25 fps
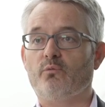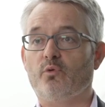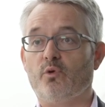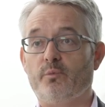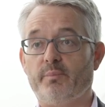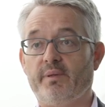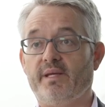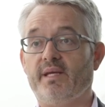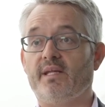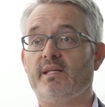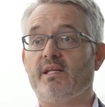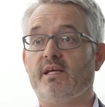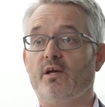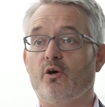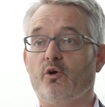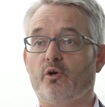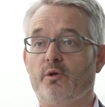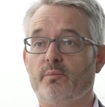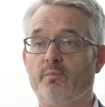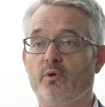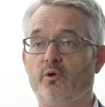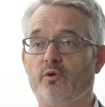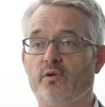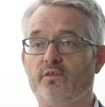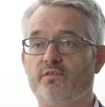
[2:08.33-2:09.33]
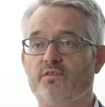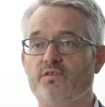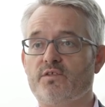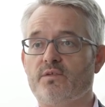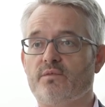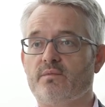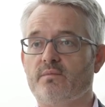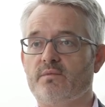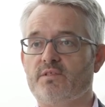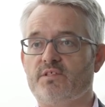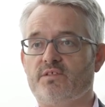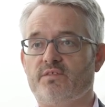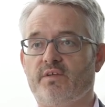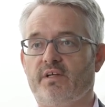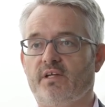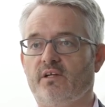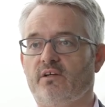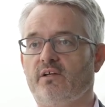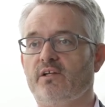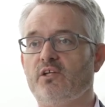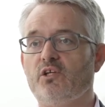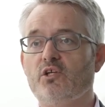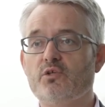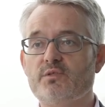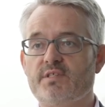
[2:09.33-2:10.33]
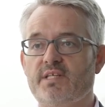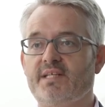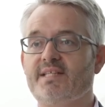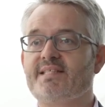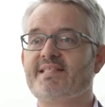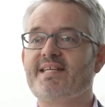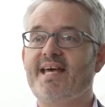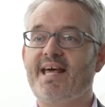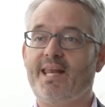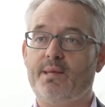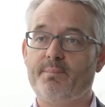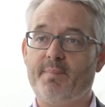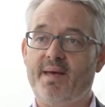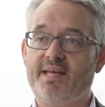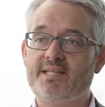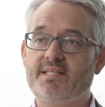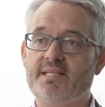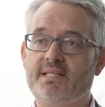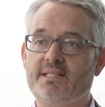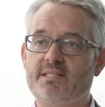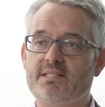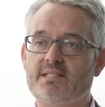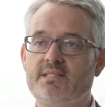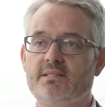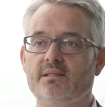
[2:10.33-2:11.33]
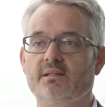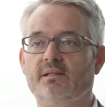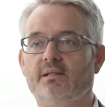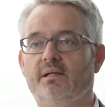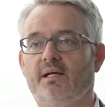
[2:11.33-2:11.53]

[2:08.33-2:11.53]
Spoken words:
would be in the automotive sphere and using telematics